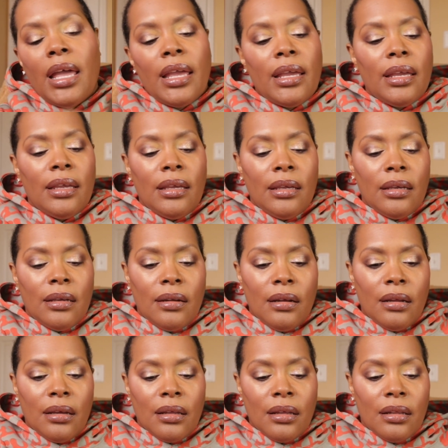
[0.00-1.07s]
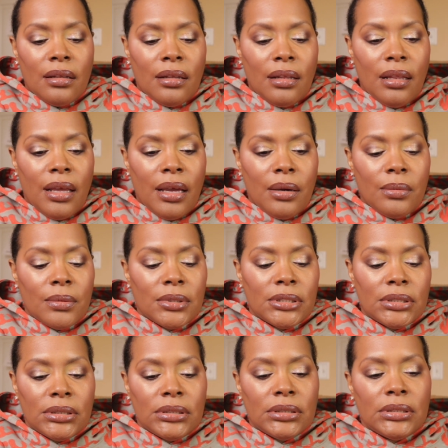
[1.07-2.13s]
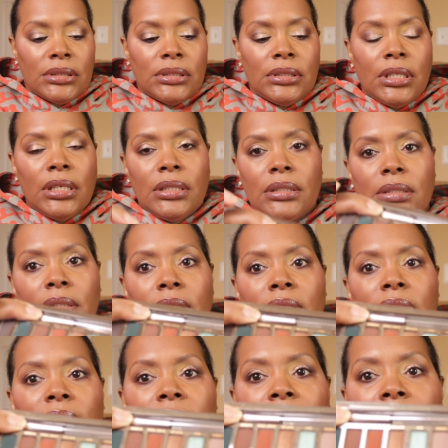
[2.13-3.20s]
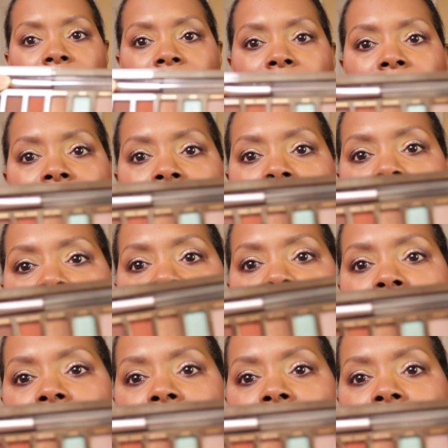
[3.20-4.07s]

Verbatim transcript: And that one looks like this,